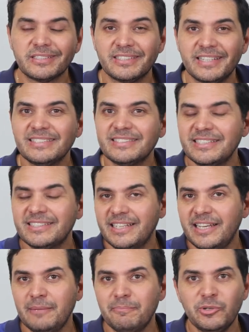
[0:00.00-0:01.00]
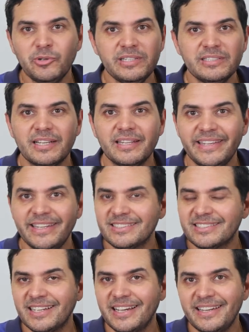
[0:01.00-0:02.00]
because as they say, beauty's on the
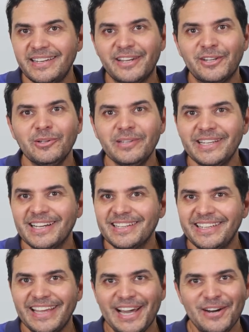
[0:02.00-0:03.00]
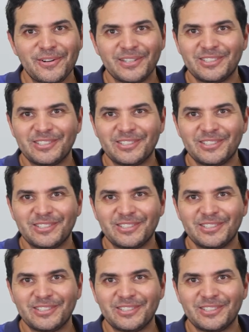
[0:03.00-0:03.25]
inside, not only on the out.